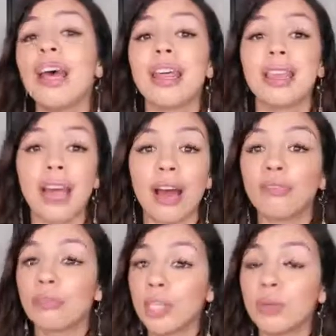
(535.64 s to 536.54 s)
that
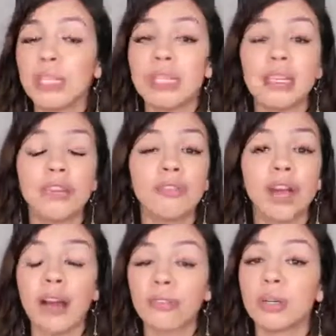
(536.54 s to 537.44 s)
frequency
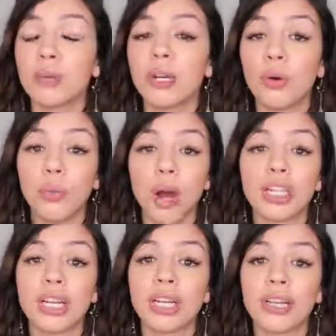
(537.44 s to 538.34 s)
for everyone
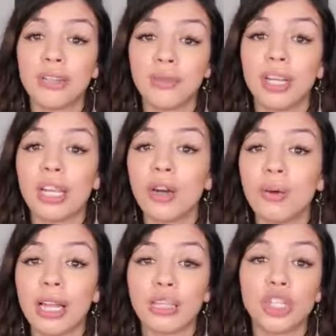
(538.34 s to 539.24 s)
watching this video
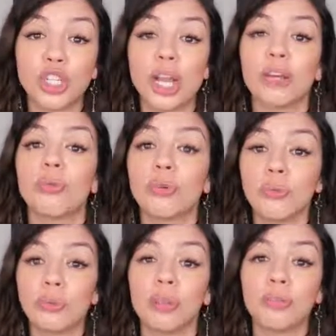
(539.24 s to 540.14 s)
as a general
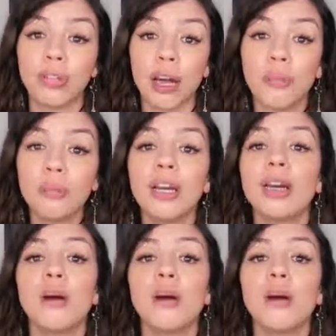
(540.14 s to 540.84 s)
rule of thumb.